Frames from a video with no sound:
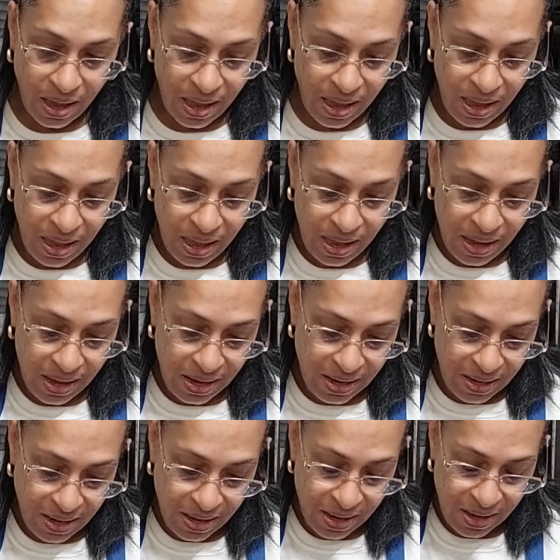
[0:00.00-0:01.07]
And
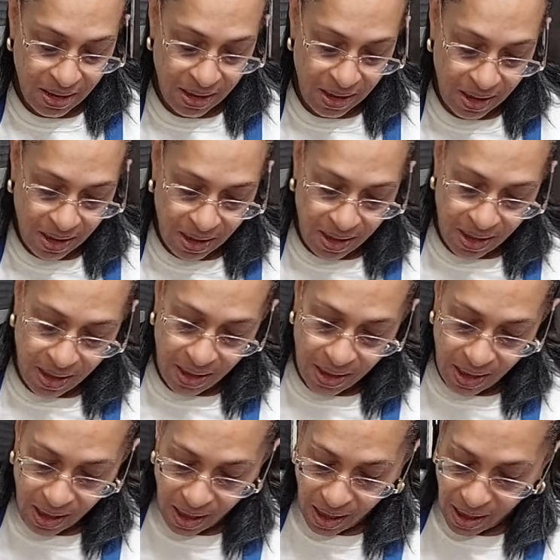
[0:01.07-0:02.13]

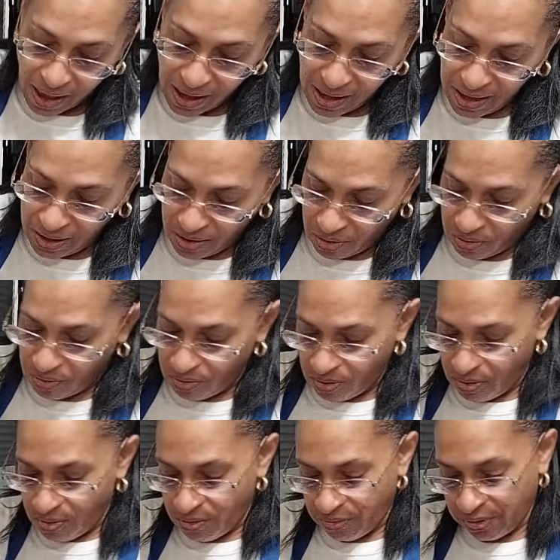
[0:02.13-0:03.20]
I go
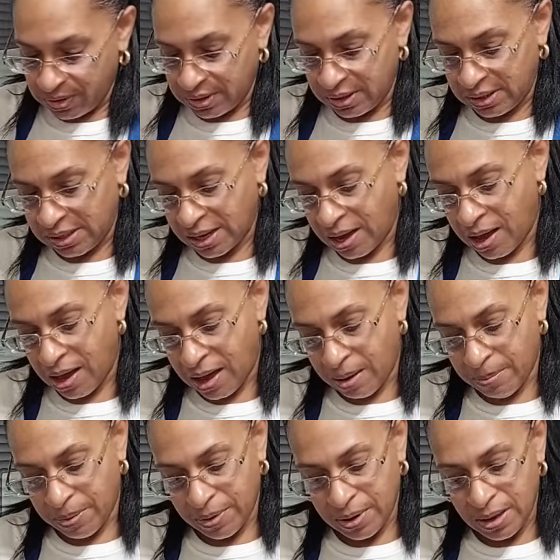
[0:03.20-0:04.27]
over the top.
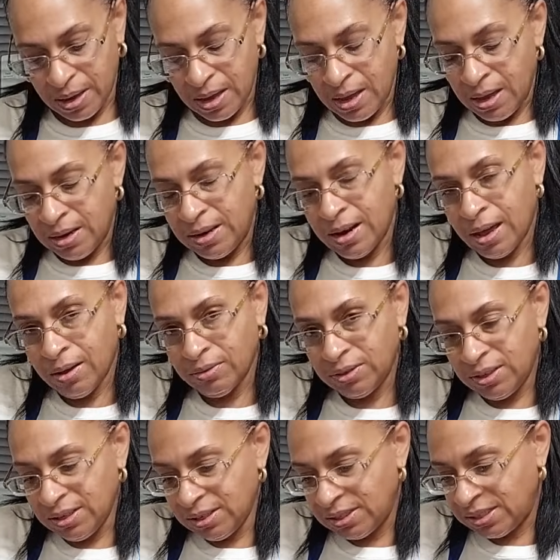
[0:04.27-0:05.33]
Now
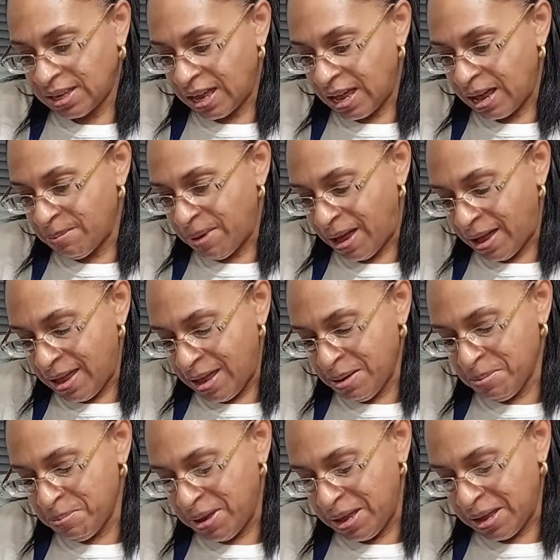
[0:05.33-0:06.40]
this time I
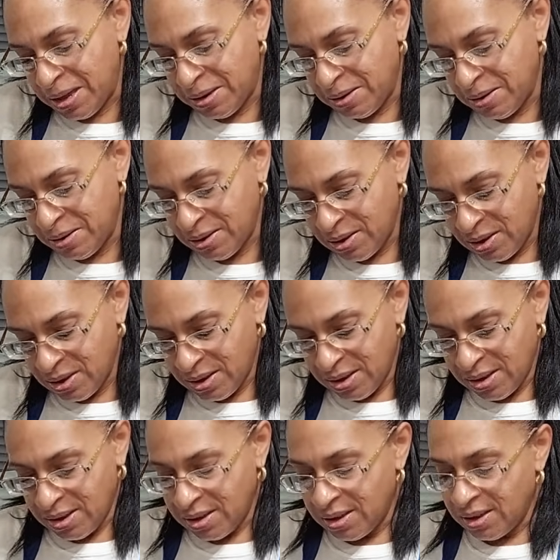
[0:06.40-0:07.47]
am being,
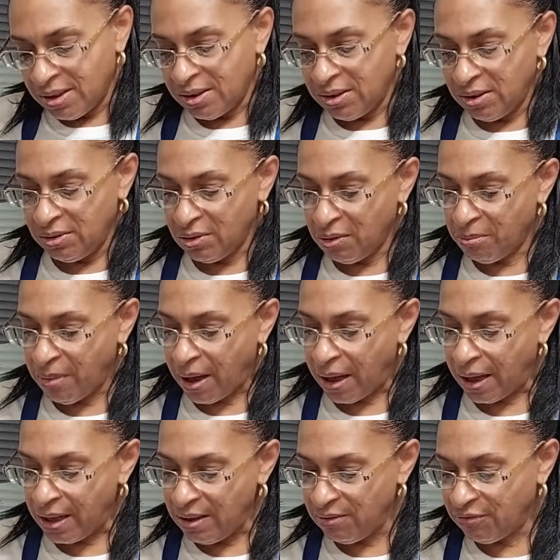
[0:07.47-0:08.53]

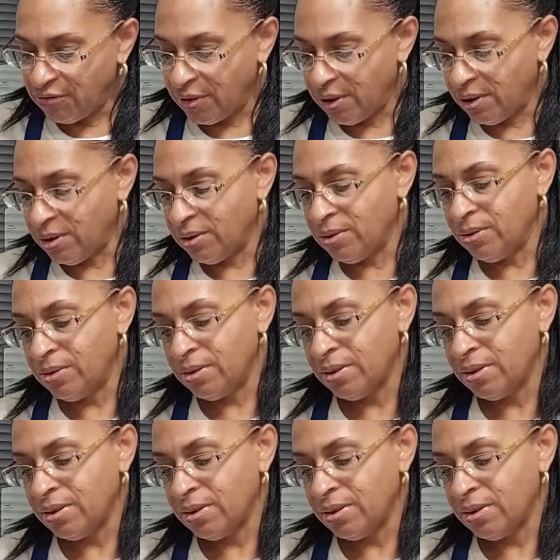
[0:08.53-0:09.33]
mindful